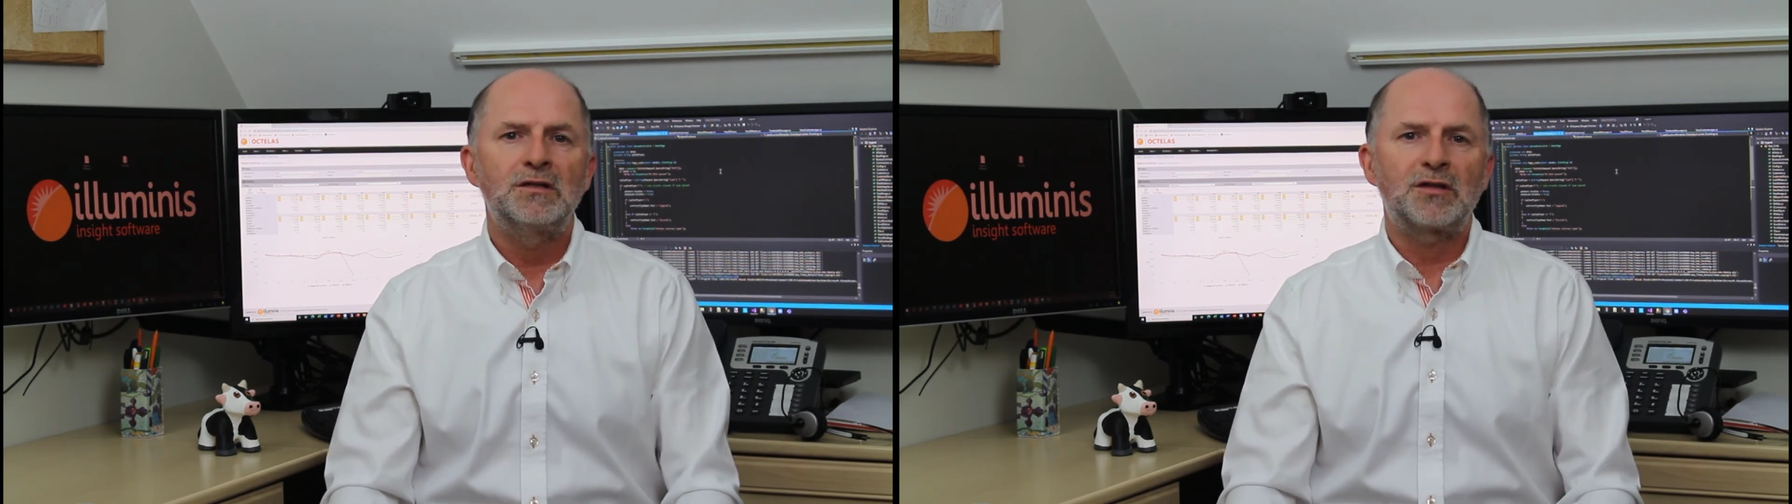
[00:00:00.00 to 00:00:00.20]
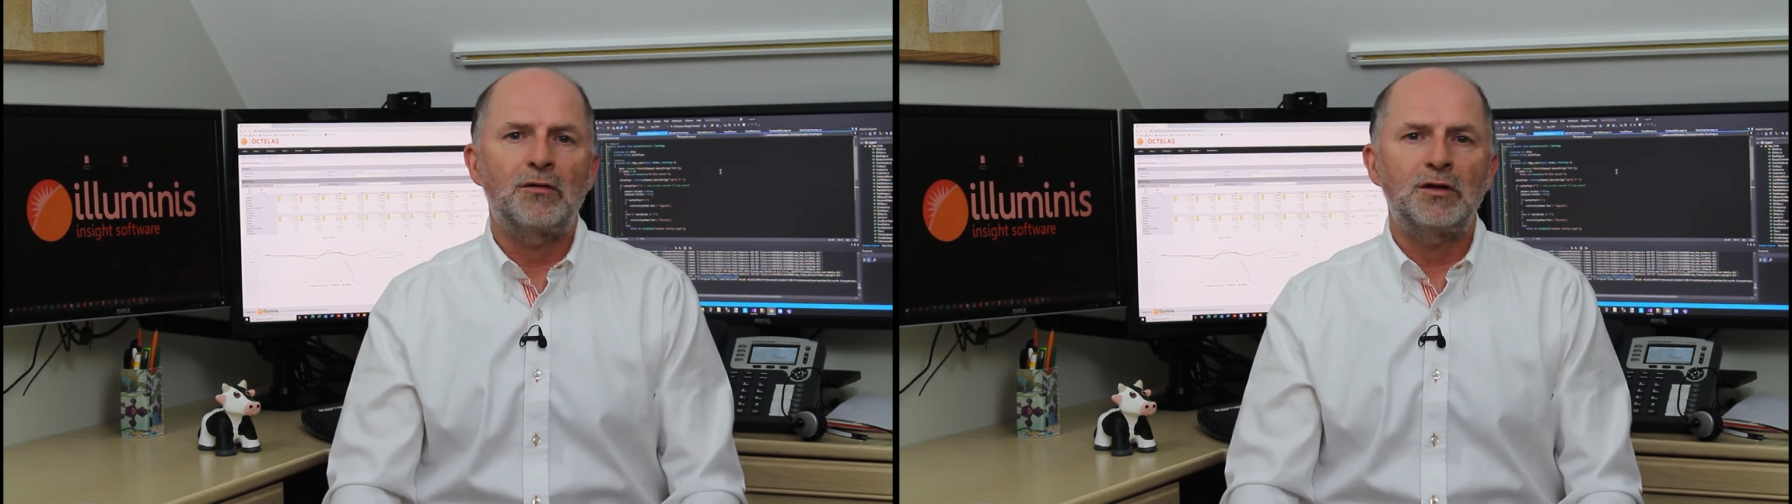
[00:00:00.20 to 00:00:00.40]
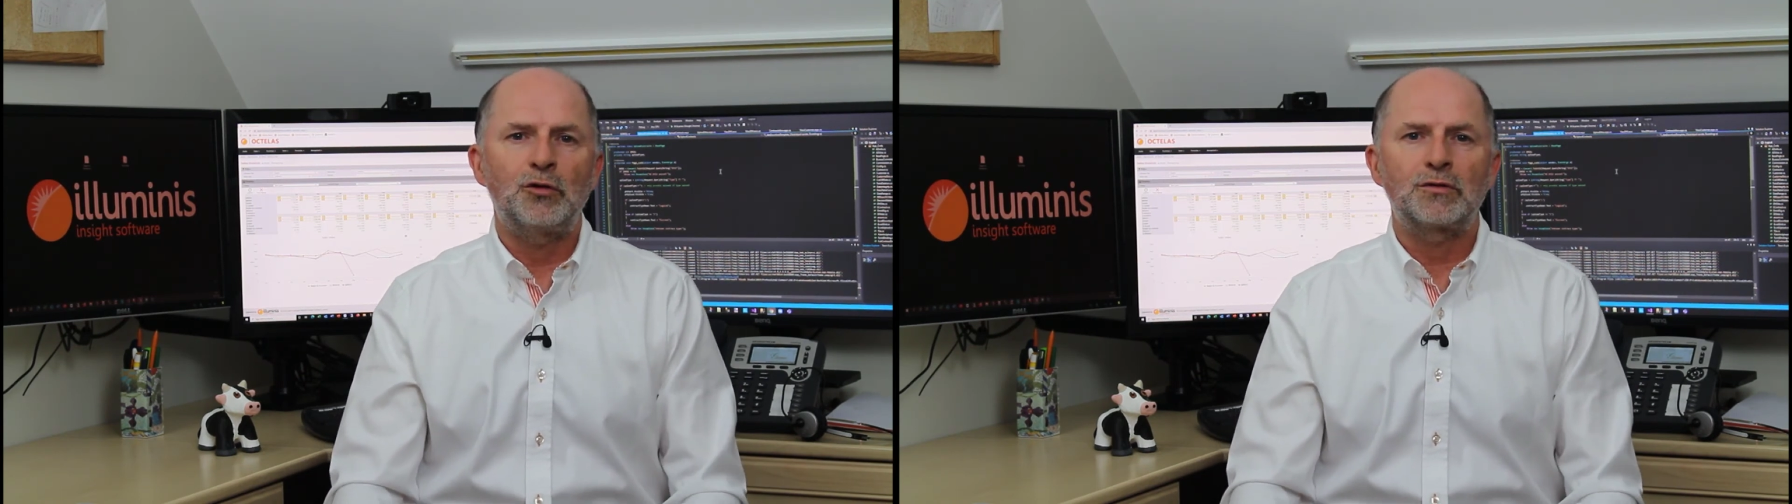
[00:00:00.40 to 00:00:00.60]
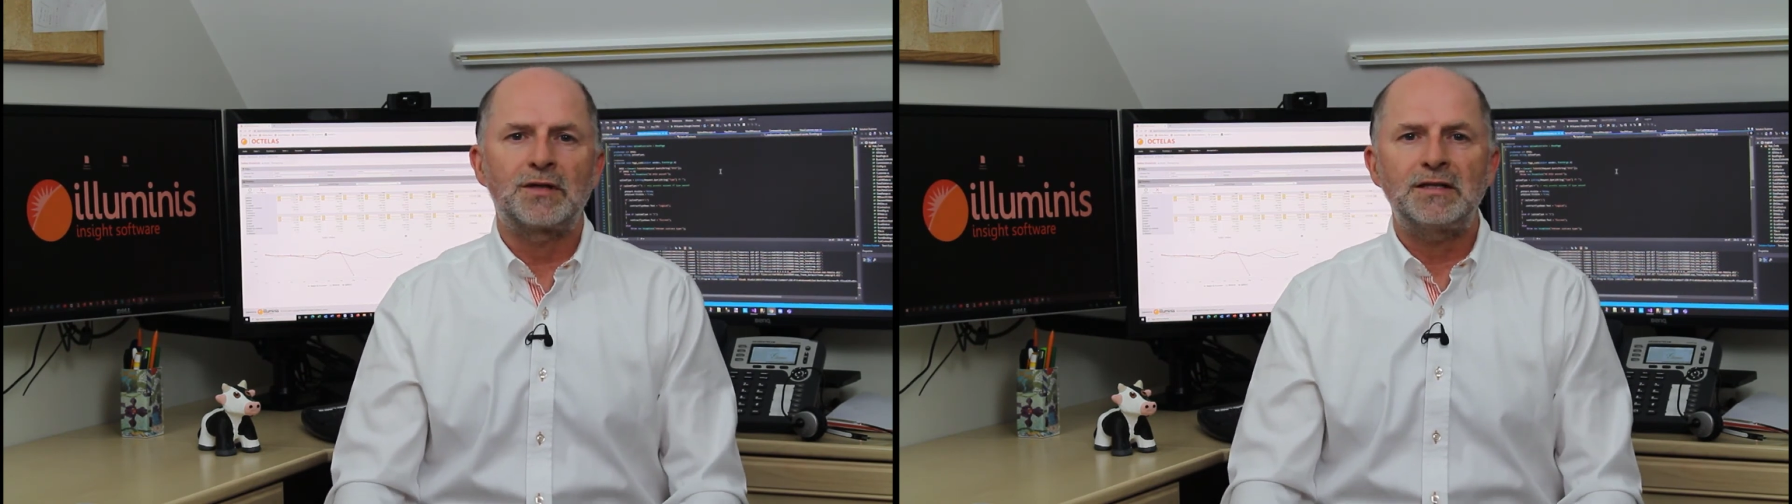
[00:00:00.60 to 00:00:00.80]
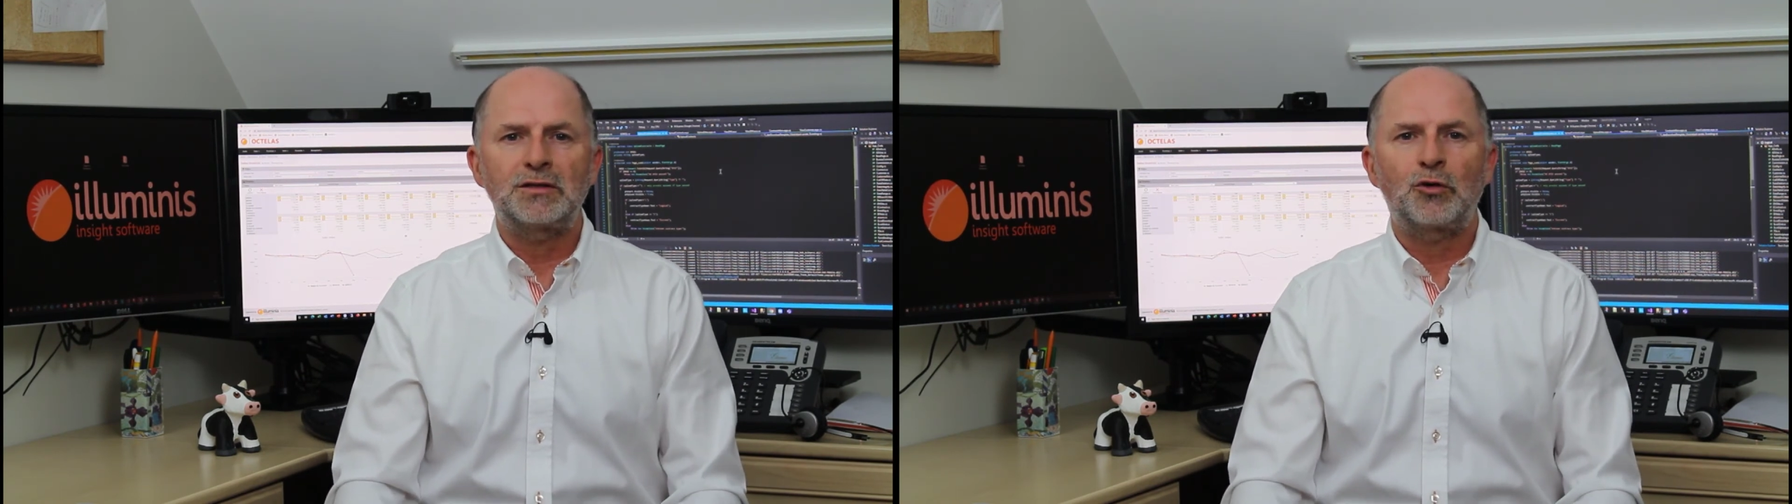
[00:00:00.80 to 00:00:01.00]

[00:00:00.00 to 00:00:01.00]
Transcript: so that your data